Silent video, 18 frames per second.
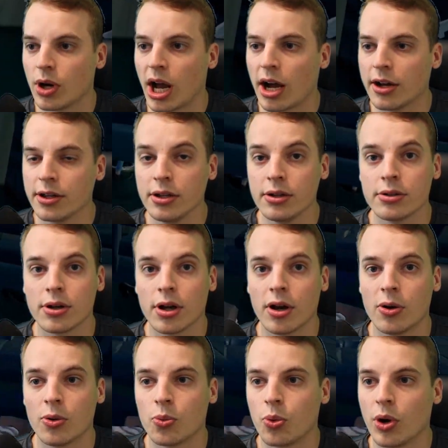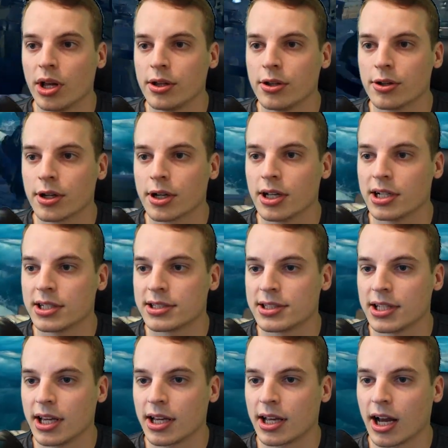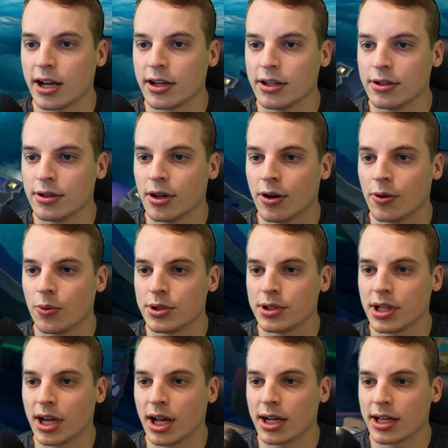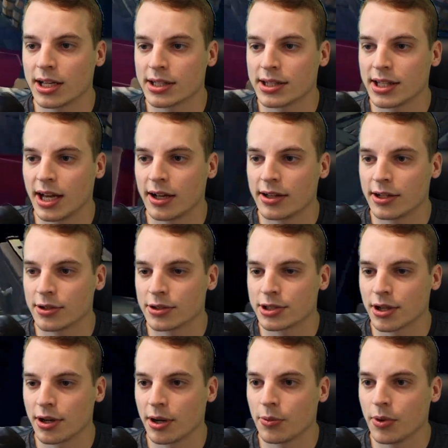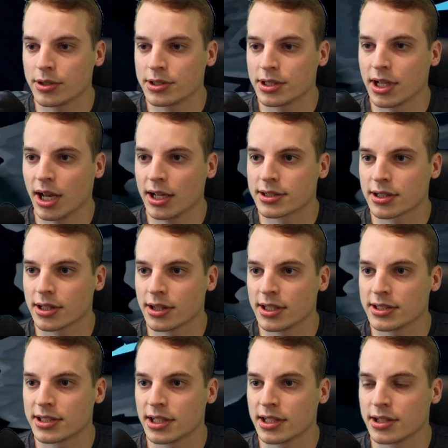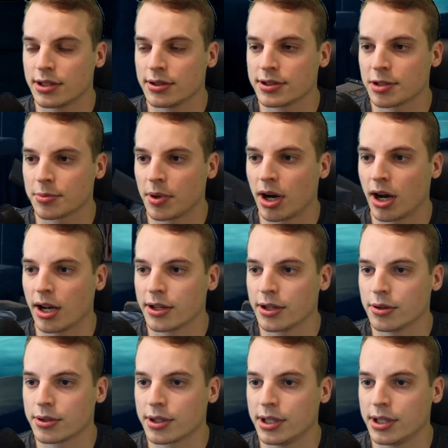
How do you know when you're going to sink? How do you know when you got to get down there? So I want you guys to listen to some audio